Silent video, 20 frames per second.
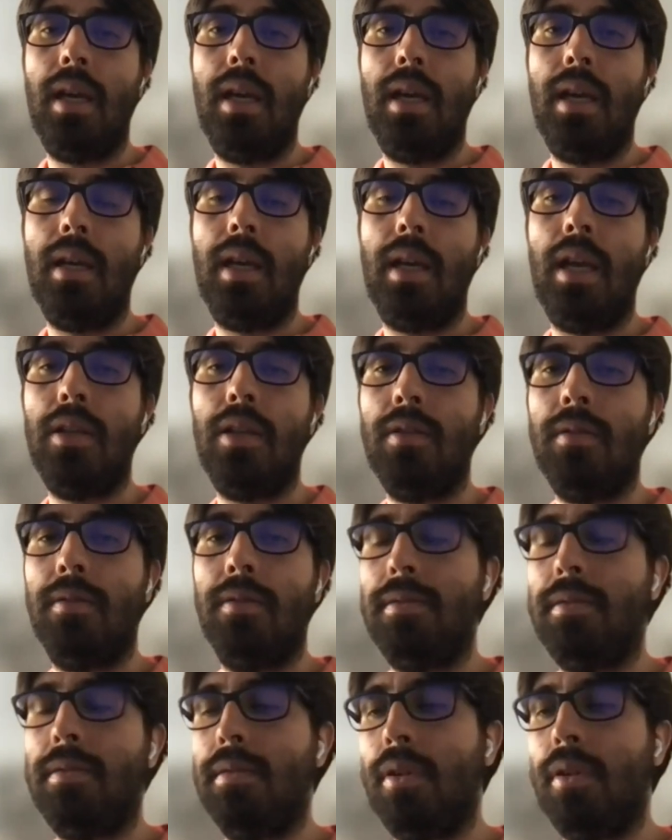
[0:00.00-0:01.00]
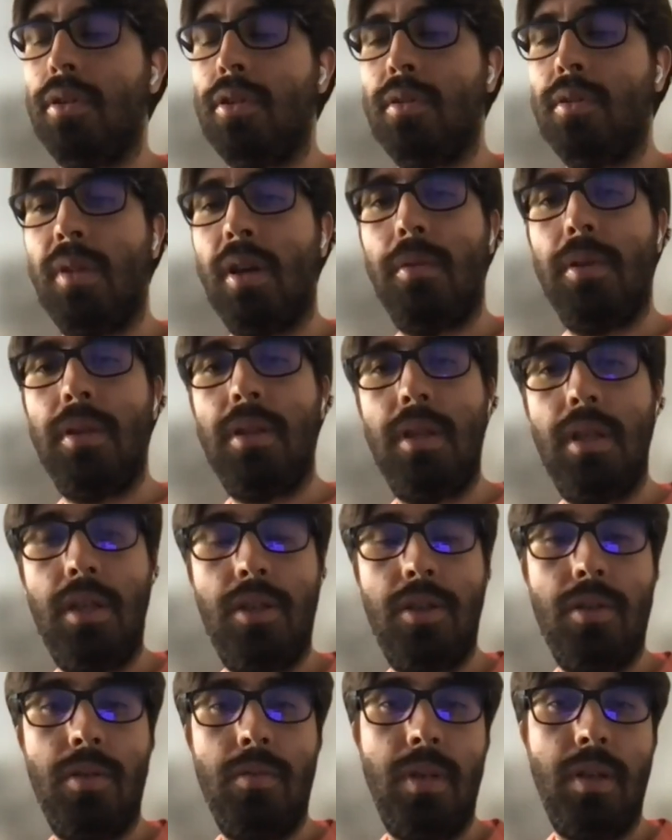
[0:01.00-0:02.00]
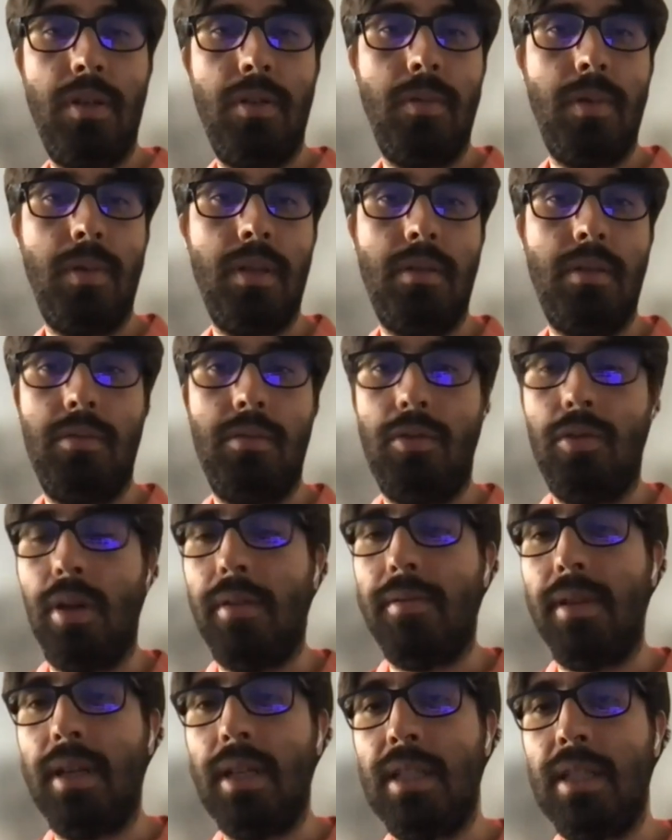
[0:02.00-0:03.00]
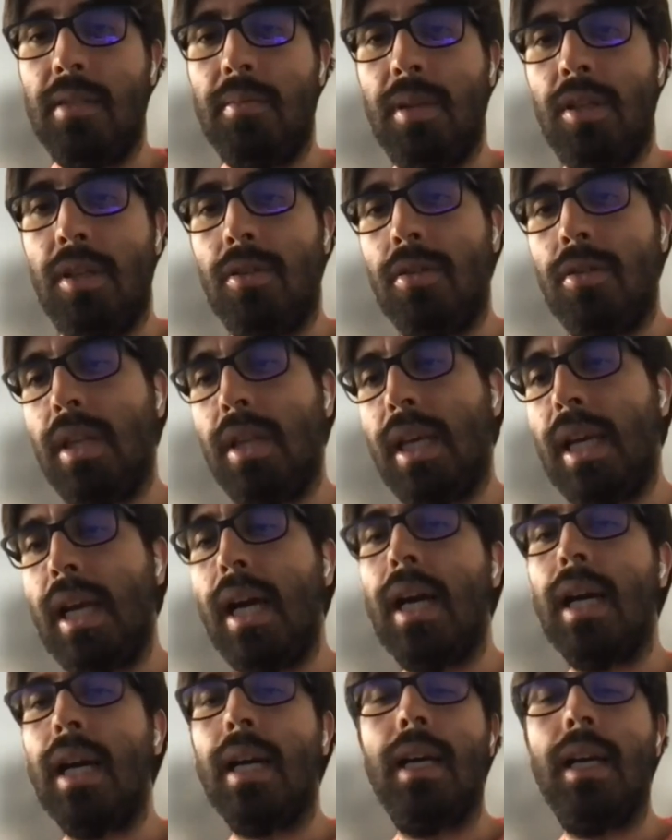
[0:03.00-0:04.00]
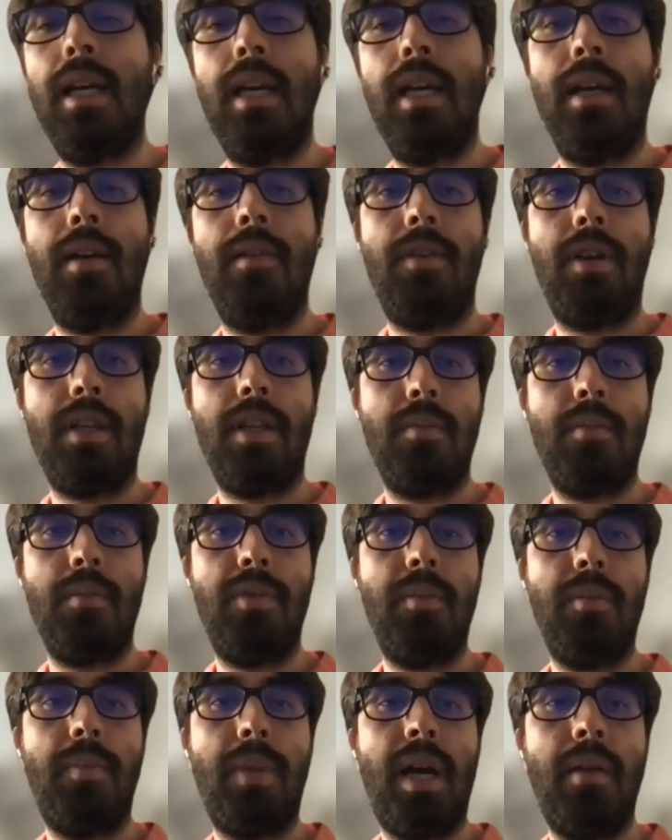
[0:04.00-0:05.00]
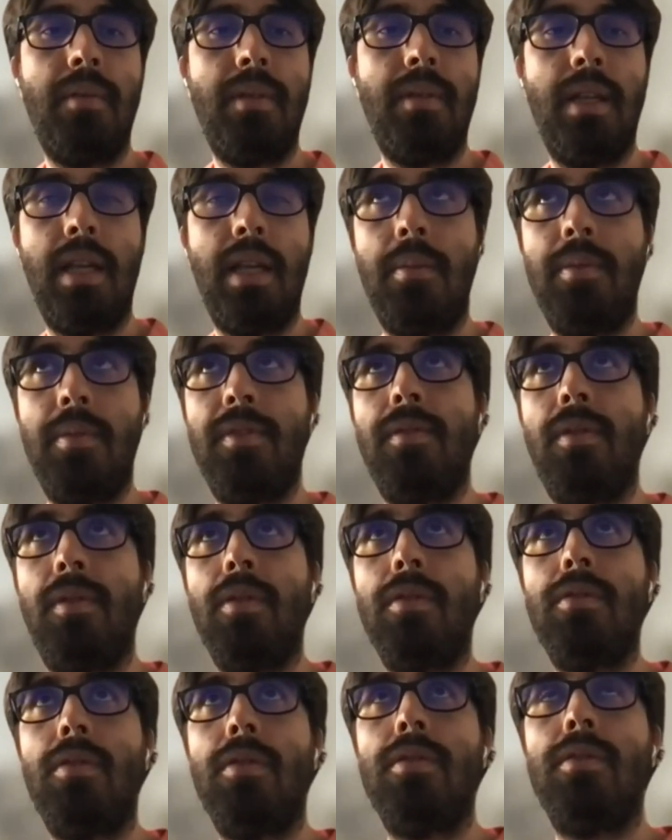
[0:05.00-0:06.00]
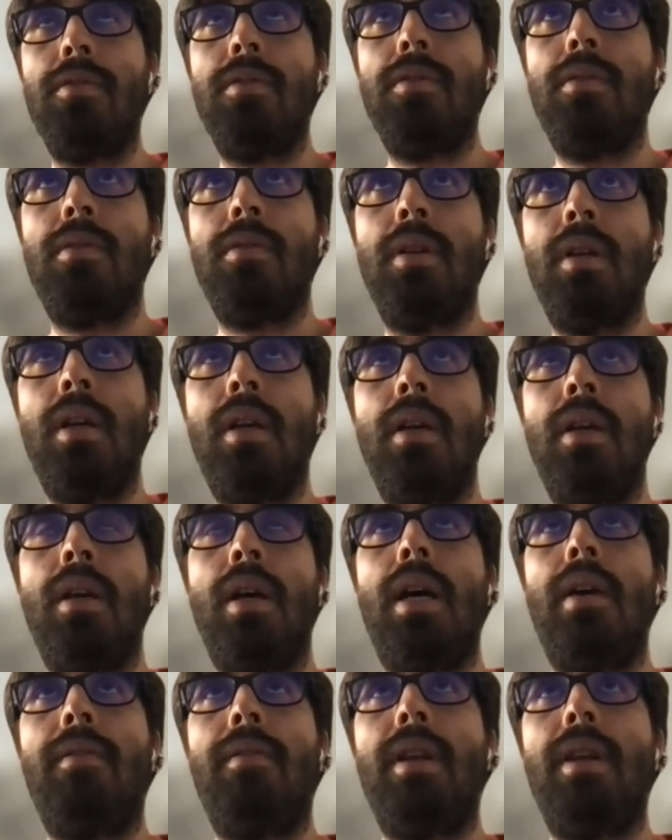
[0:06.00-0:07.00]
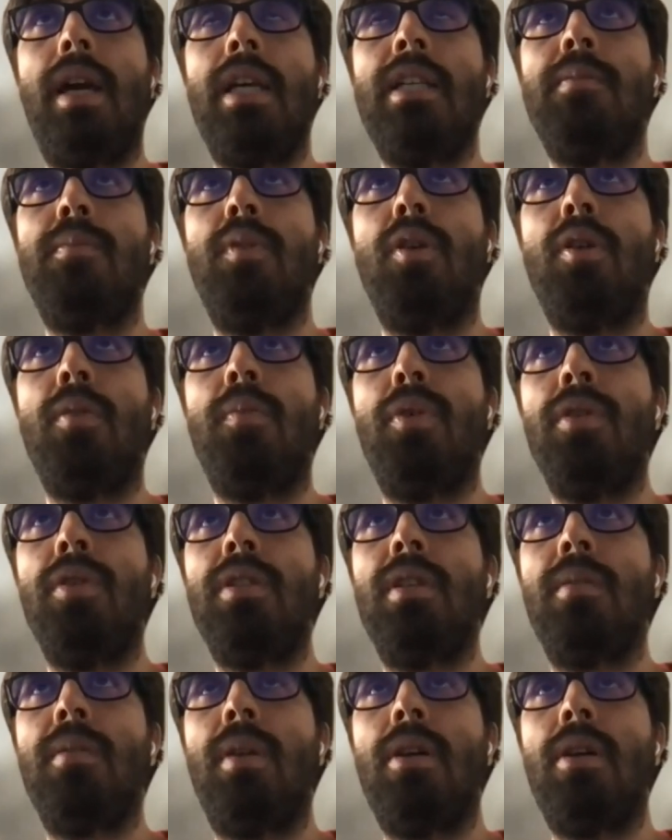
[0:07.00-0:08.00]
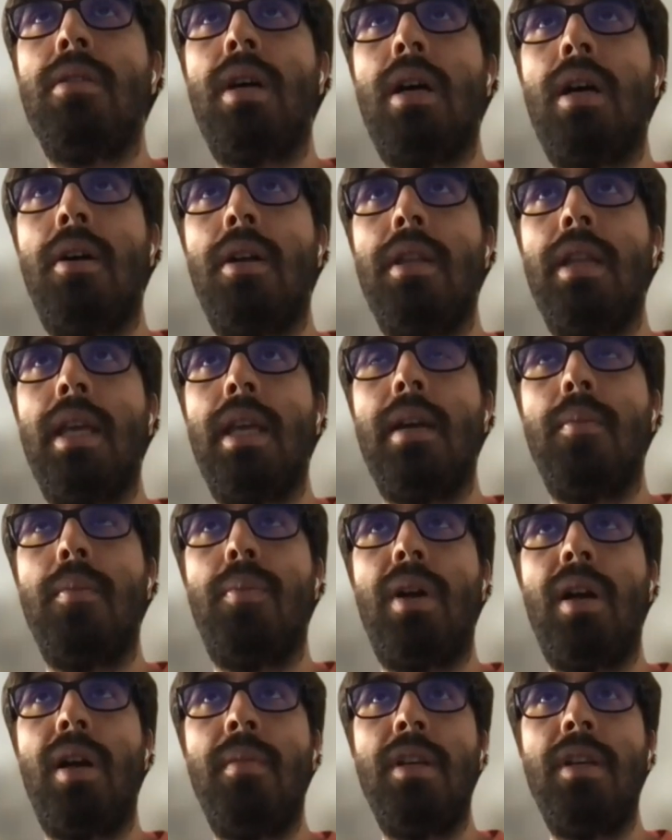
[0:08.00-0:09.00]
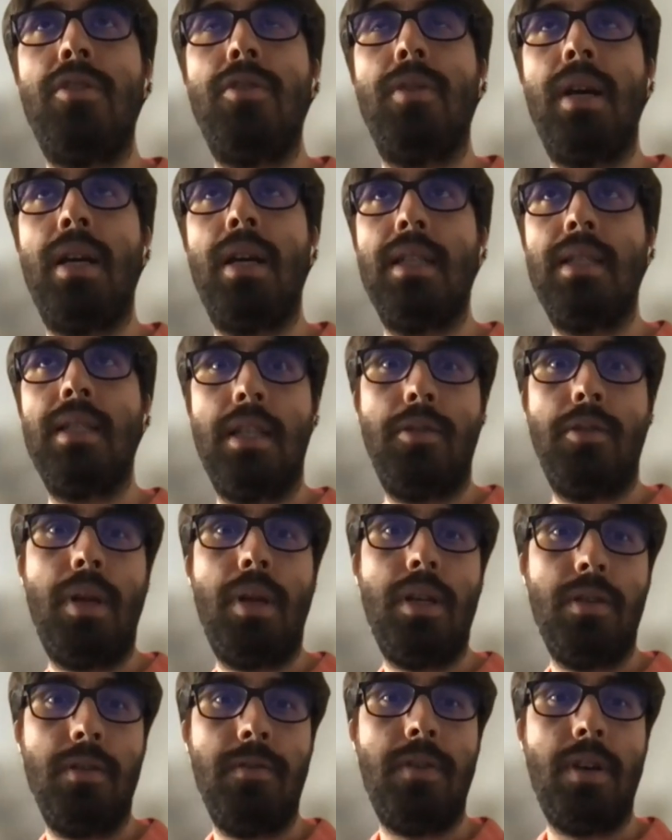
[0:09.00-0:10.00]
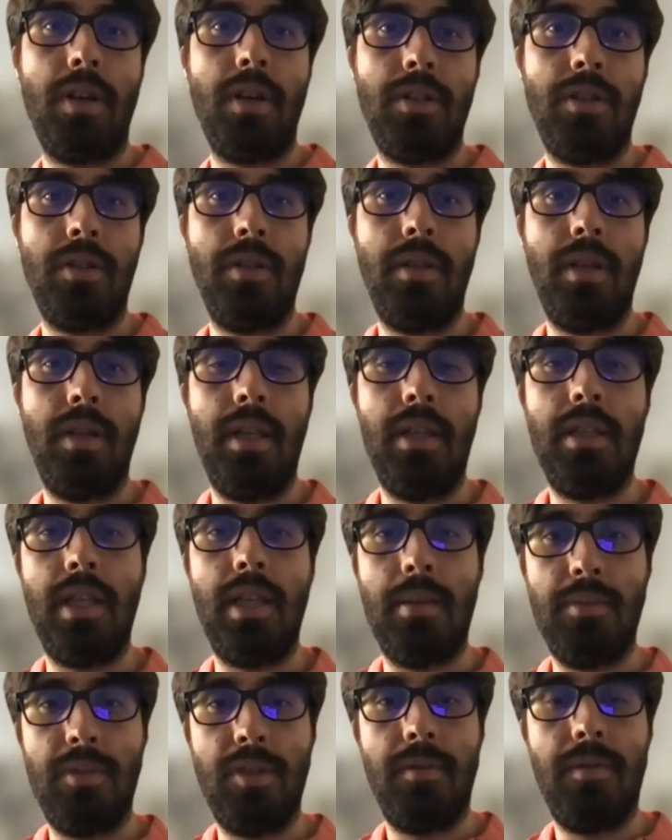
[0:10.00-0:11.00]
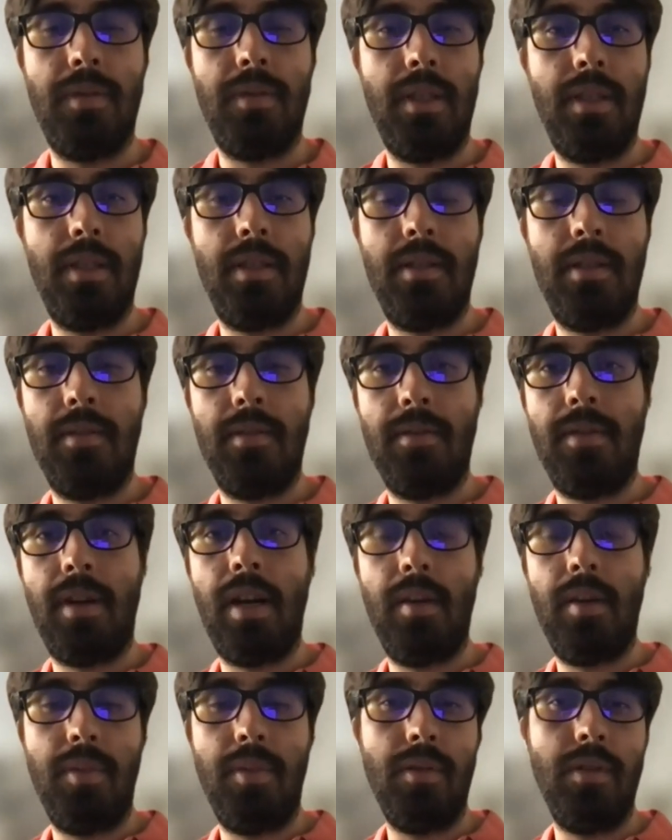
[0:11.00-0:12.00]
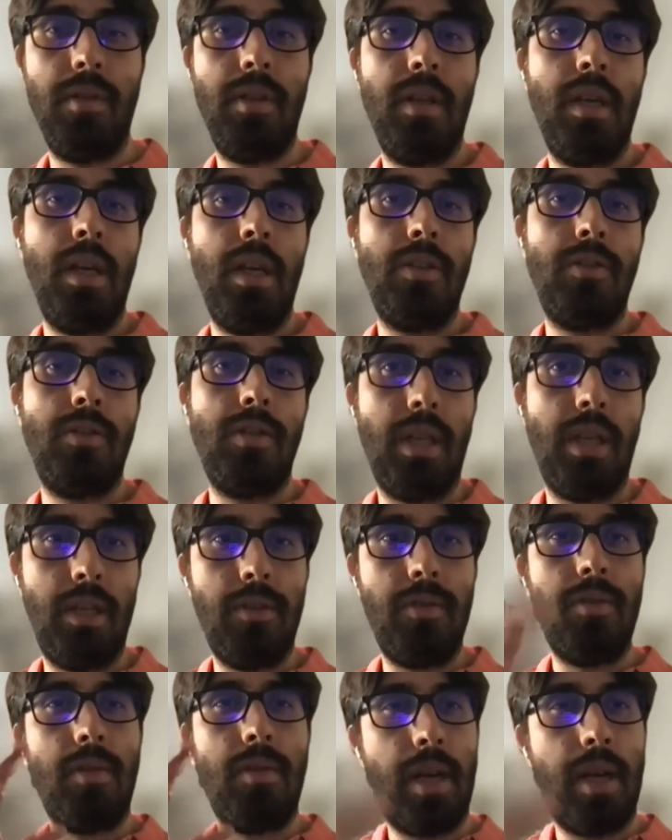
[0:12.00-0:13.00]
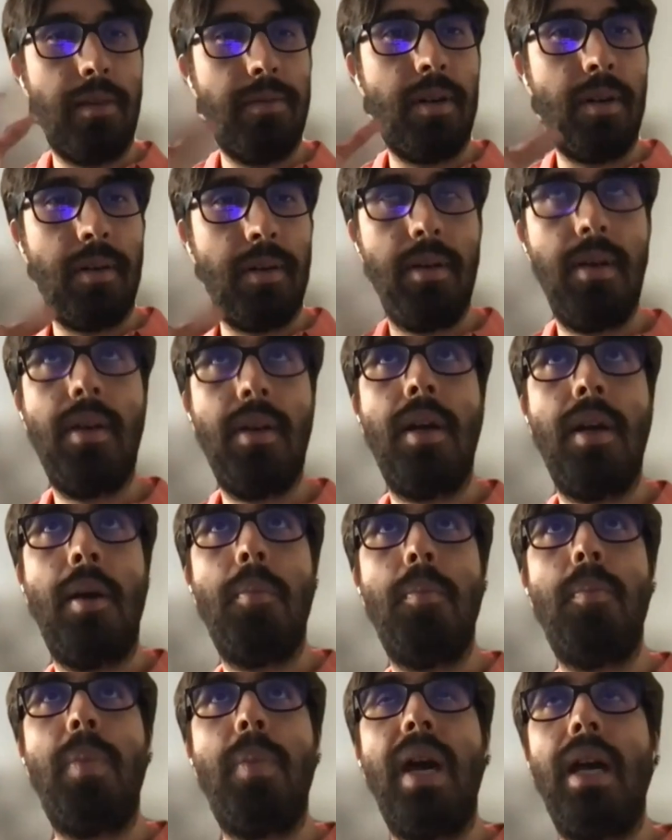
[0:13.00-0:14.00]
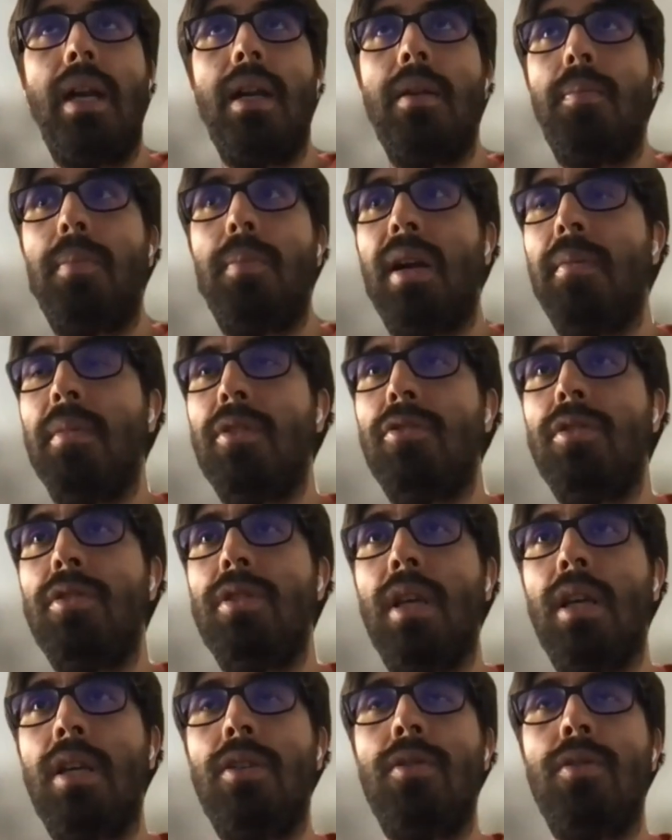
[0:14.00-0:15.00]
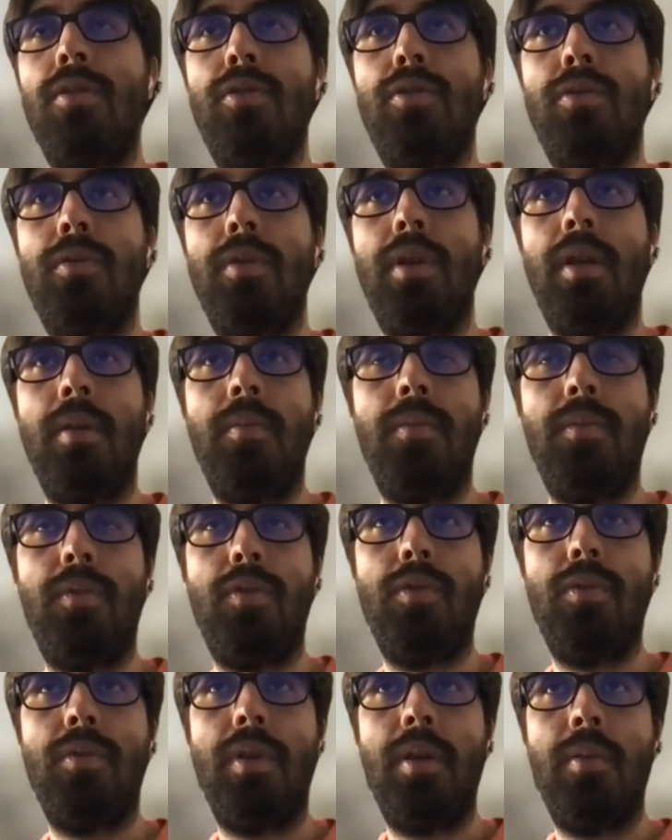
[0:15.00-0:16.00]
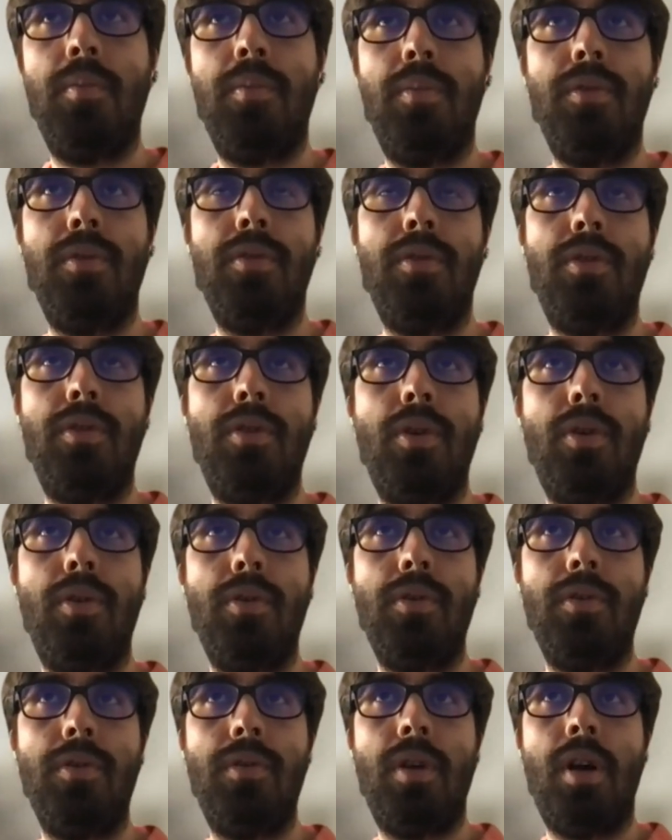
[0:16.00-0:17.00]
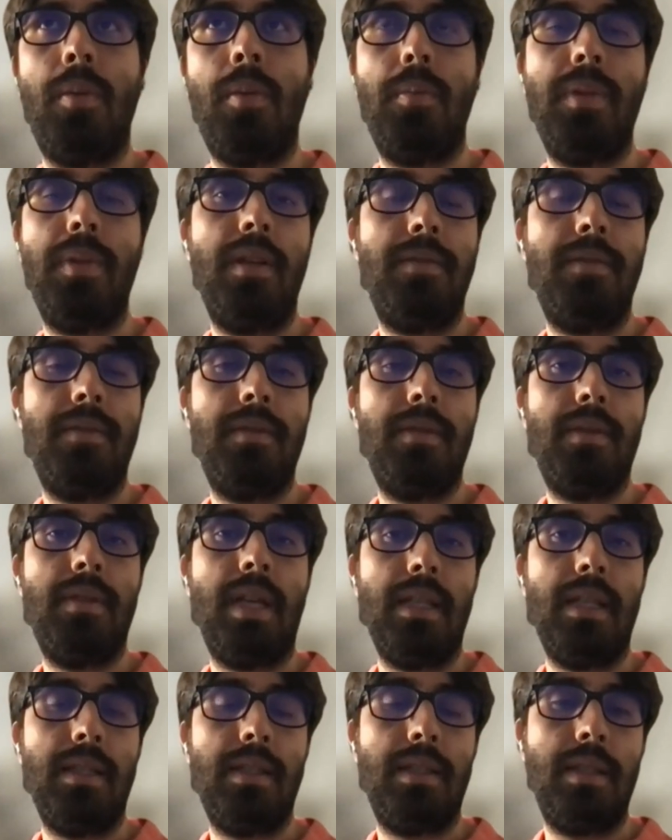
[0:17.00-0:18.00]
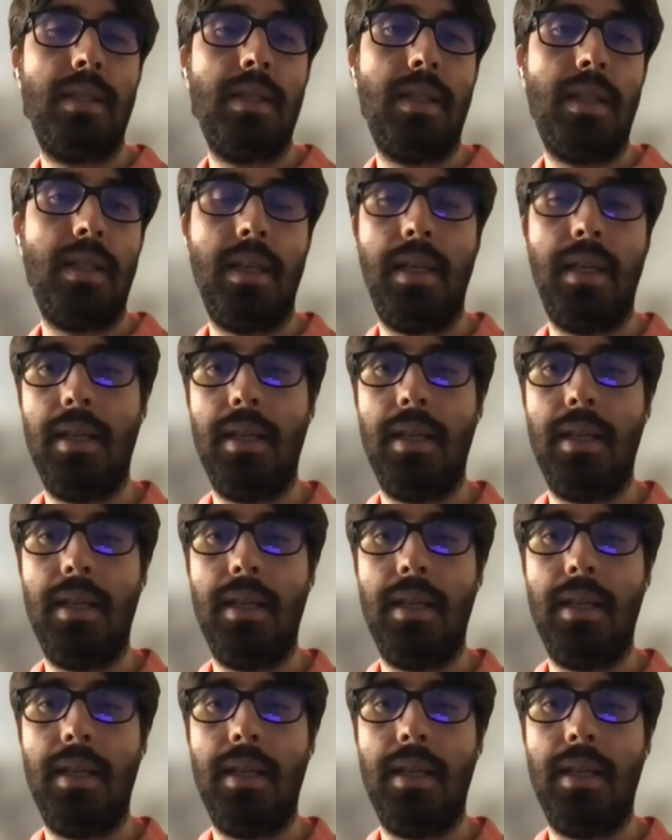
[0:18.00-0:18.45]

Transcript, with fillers: uh, case of customer acquisition where you want, you have an estimation on the C A C, for example, the PyMC Labs folks also have a nice blog post about how they can parameterize the saturation function in terms of this variable so that you have a better parameterization to, in, to input those uplift tests.